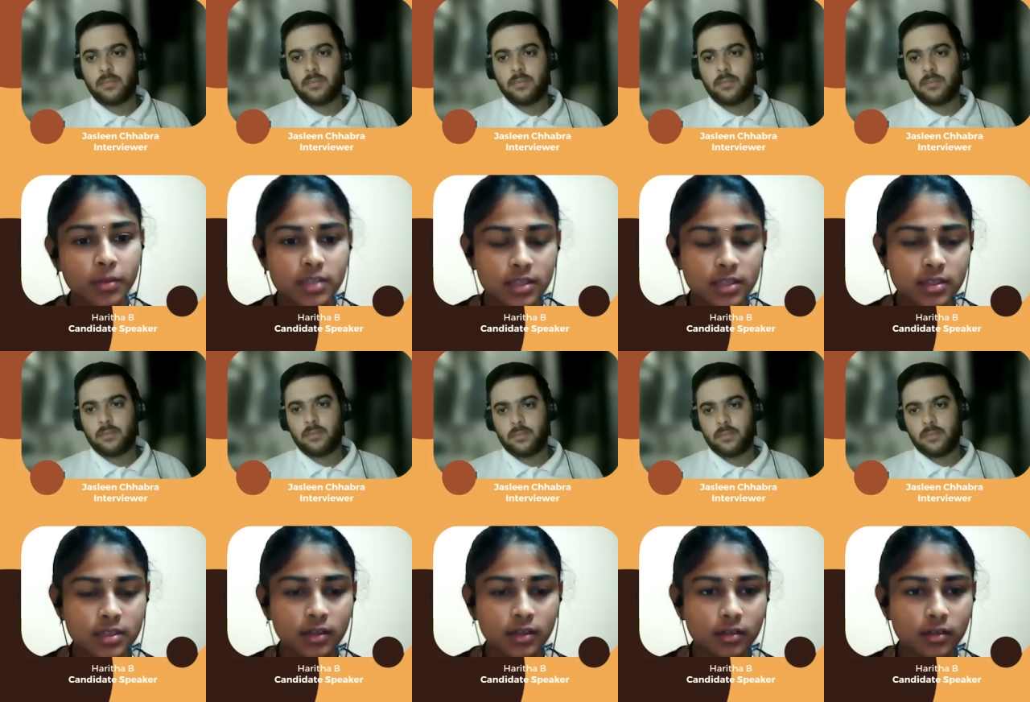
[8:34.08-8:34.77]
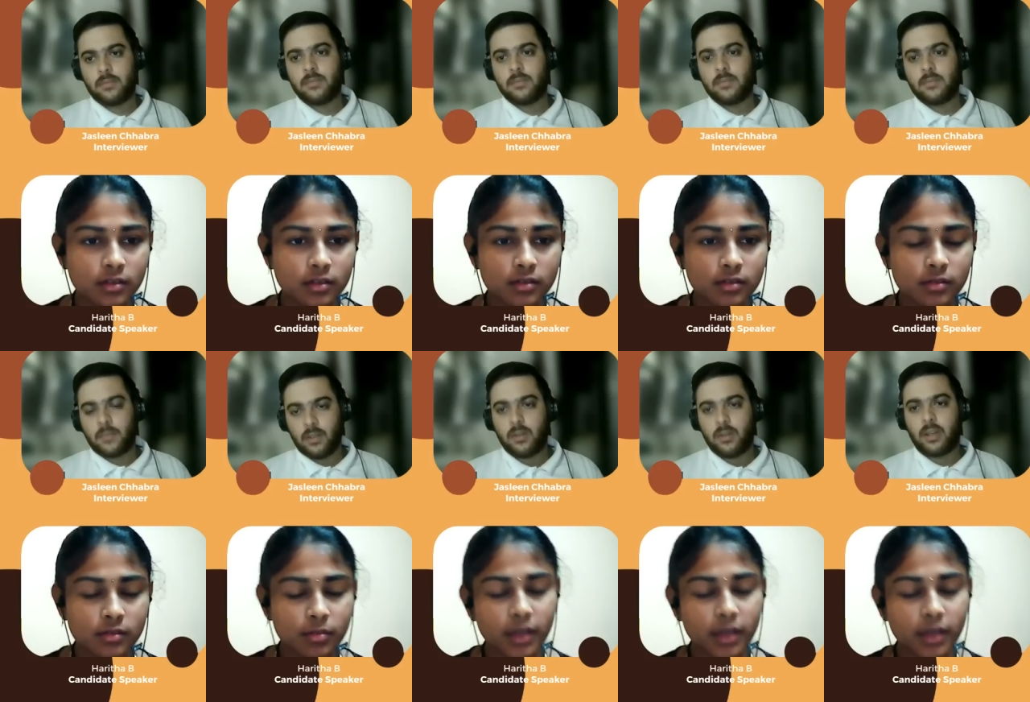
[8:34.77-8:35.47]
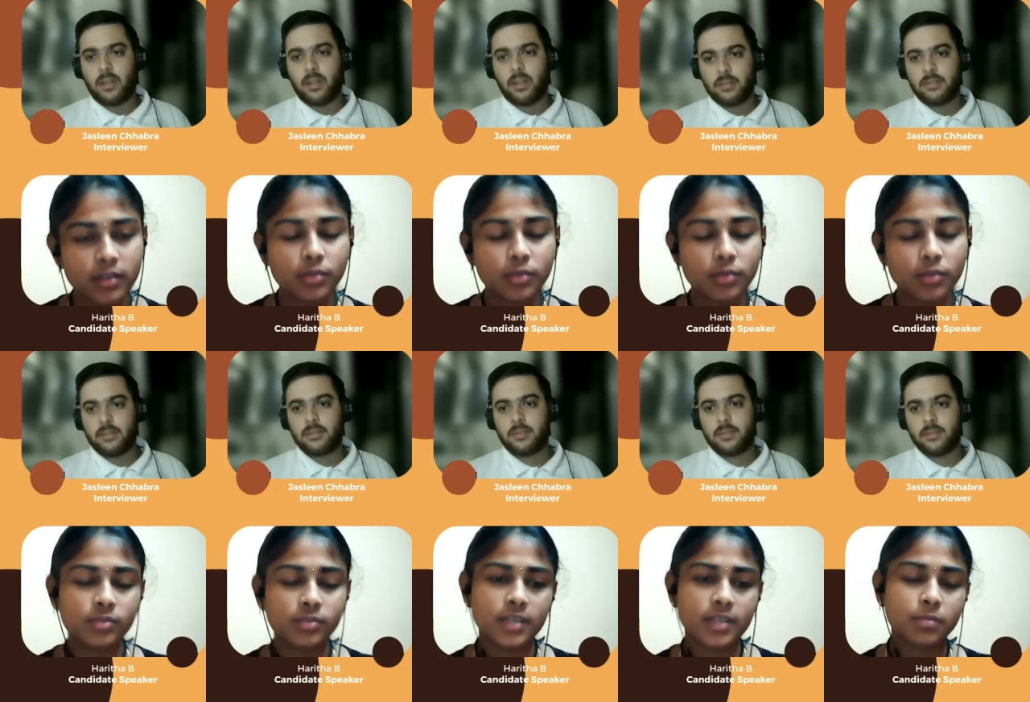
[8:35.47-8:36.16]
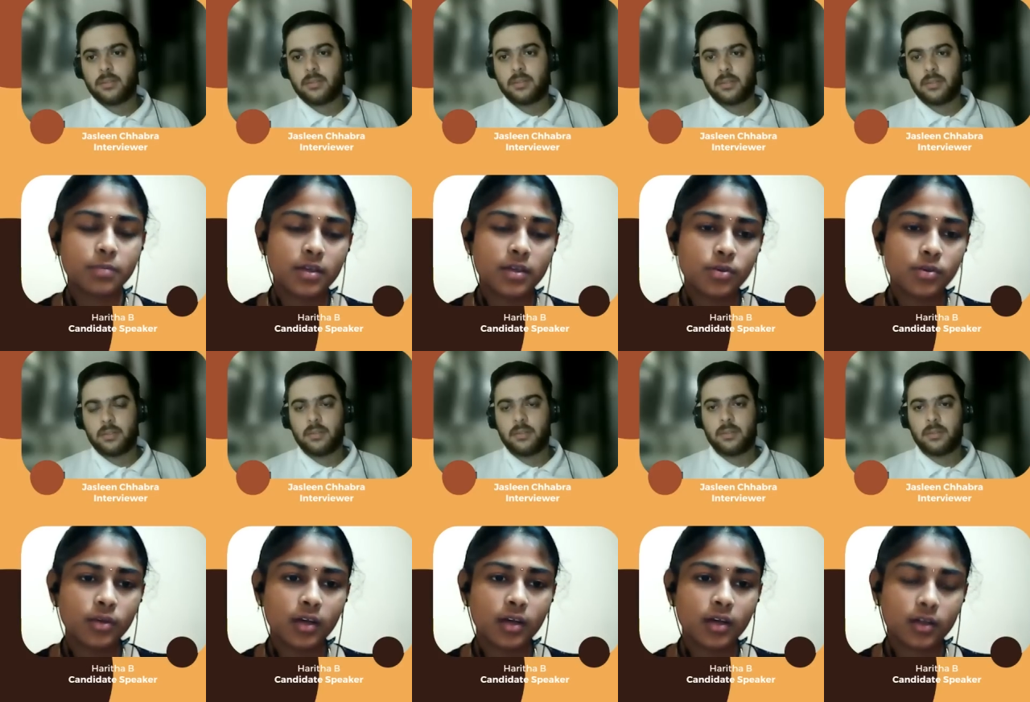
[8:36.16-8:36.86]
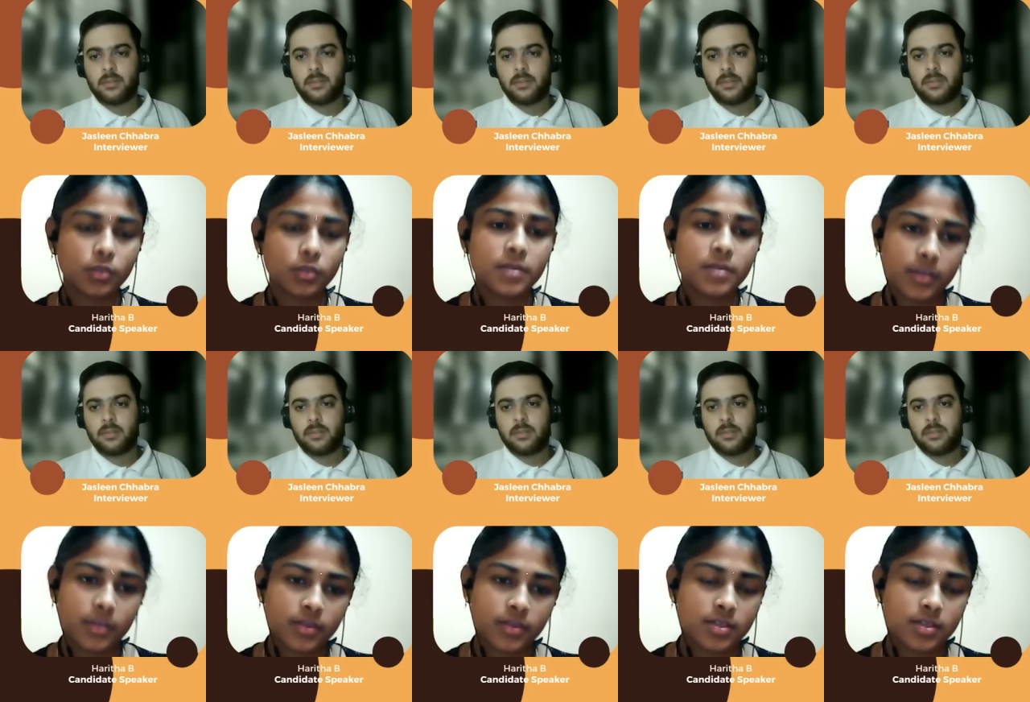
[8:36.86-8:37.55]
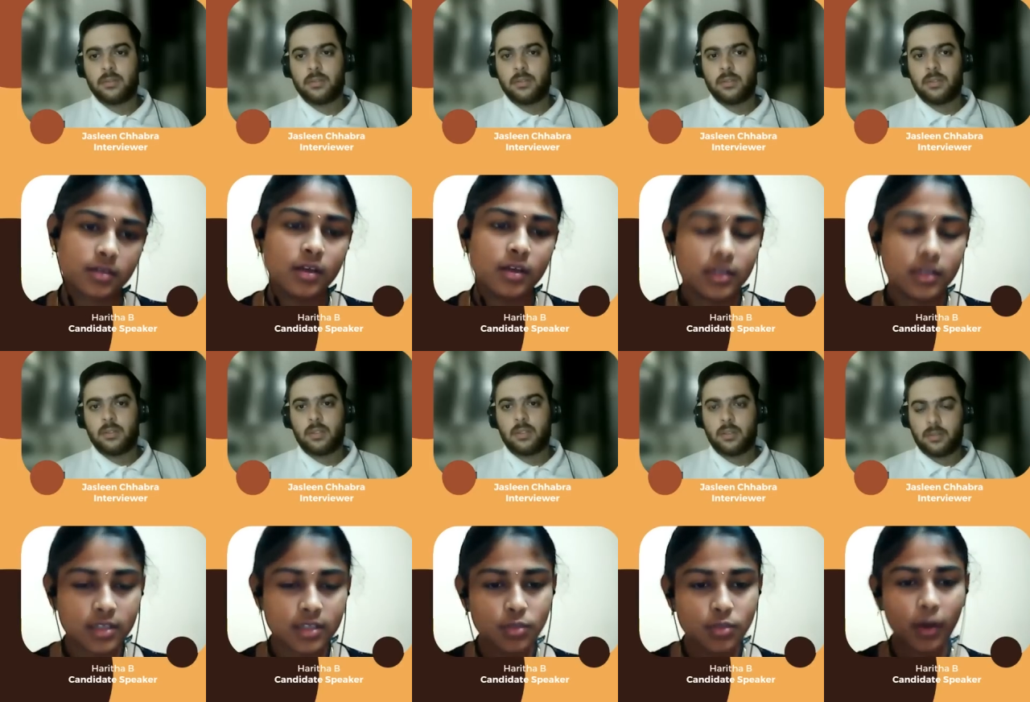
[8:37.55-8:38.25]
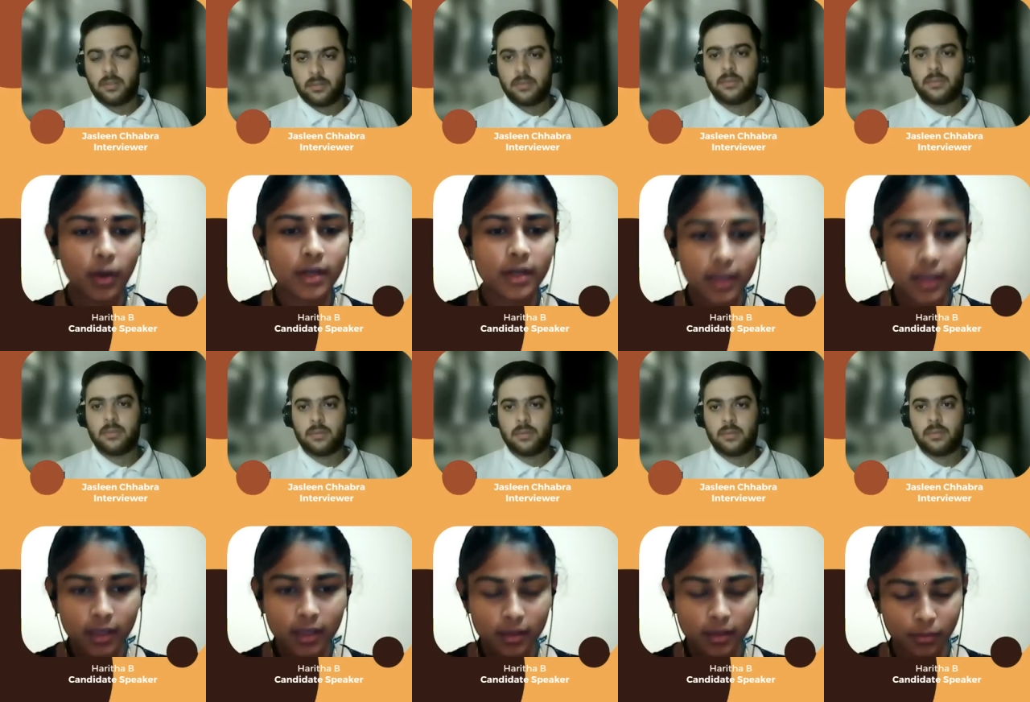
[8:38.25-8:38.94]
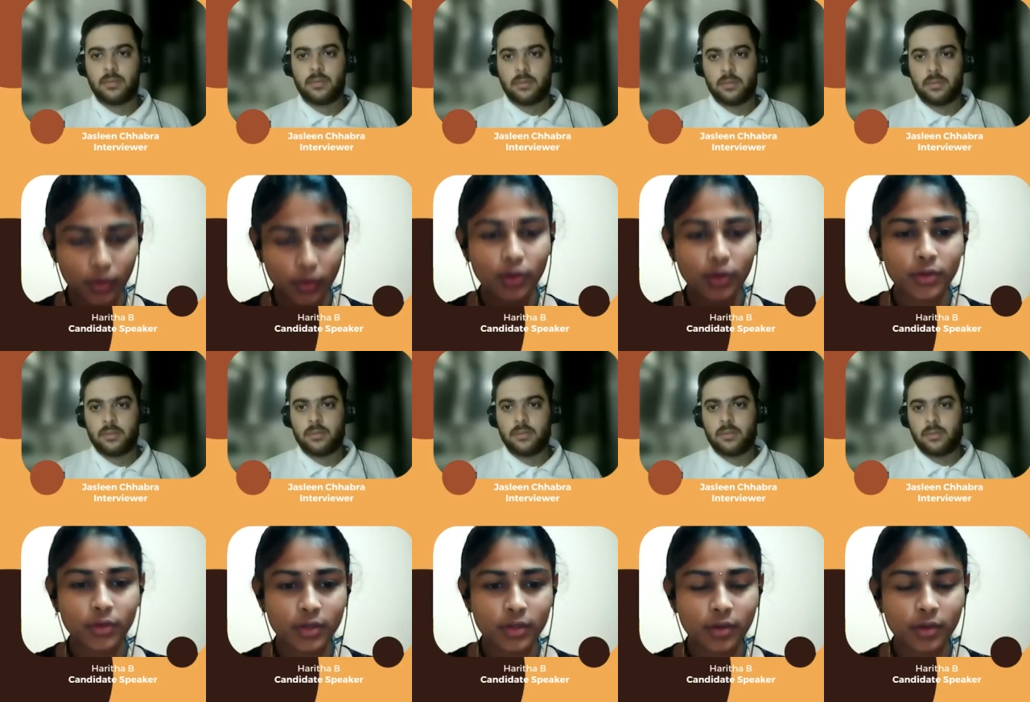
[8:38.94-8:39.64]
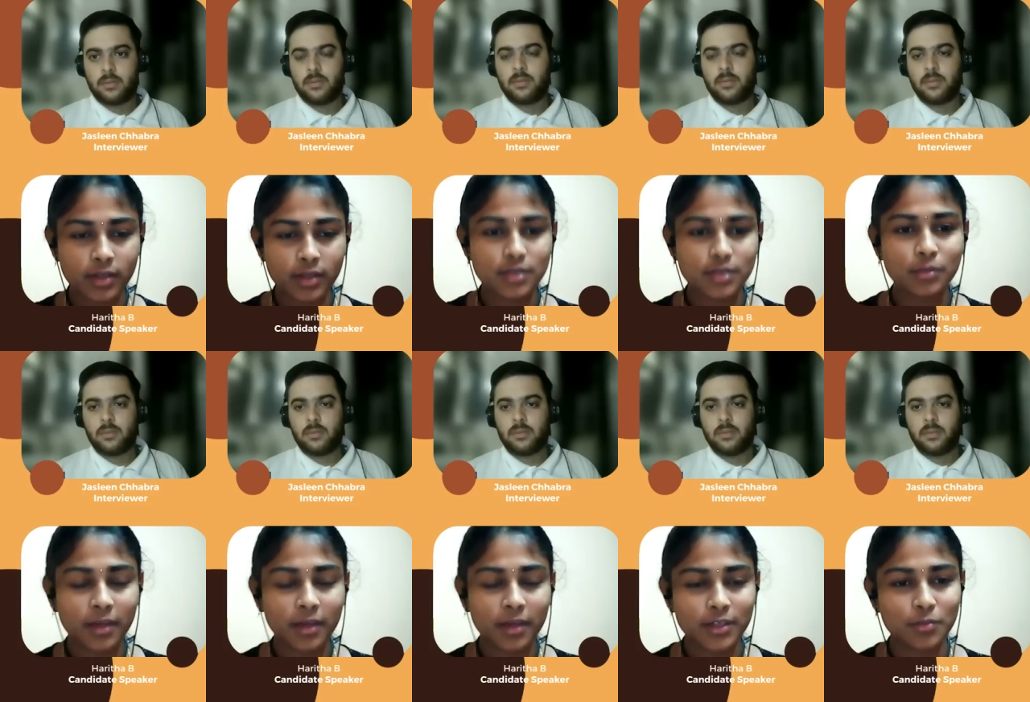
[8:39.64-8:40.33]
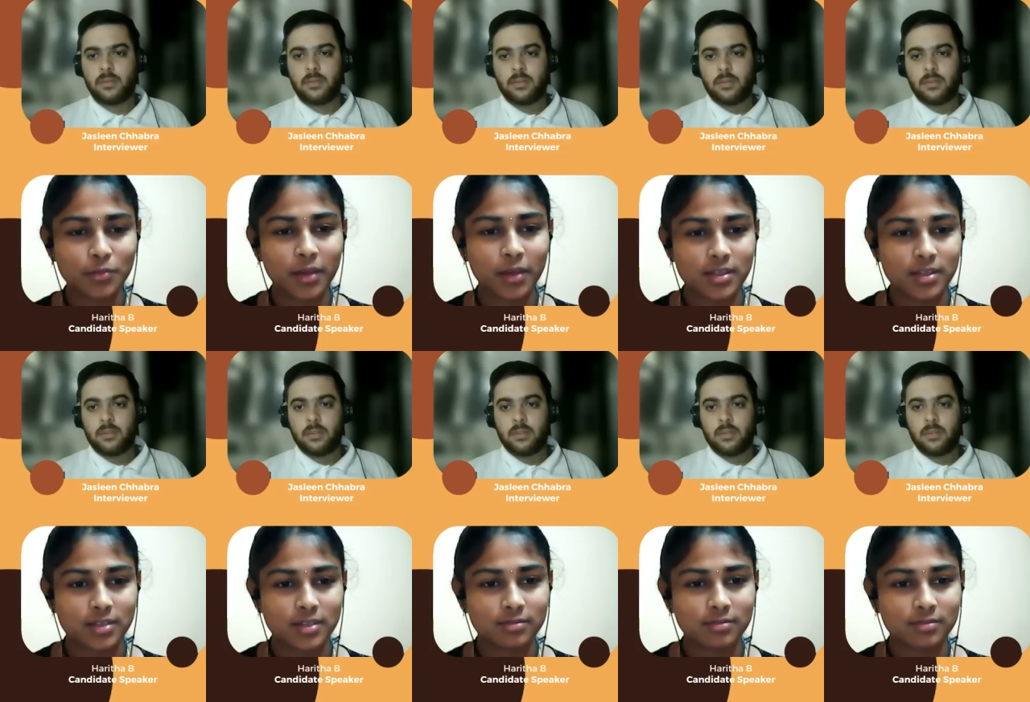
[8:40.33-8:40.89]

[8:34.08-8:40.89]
Speaker 1: 6th, sir. My interview okay. takes place on uh, October 7th, sir. Just one day prior to interview, I received my interview mail, sir.